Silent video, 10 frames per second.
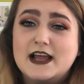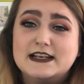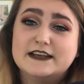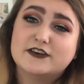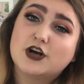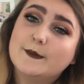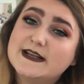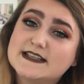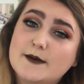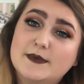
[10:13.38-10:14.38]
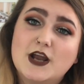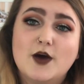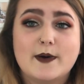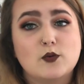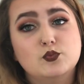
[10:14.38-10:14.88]
Leave a comment down below
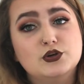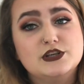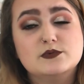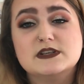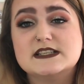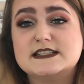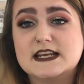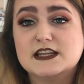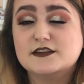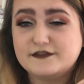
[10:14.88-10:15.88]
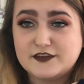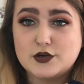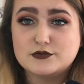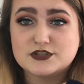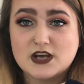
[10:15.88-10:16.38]
about what you want to see in the
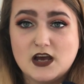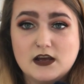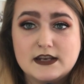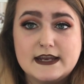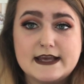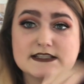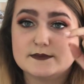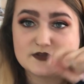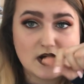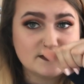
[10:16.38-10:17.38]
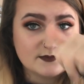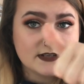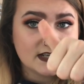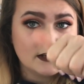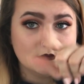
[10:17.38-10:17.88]
future. And yeah, subscribe to my
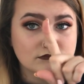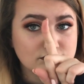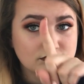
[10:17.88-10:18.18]
channel.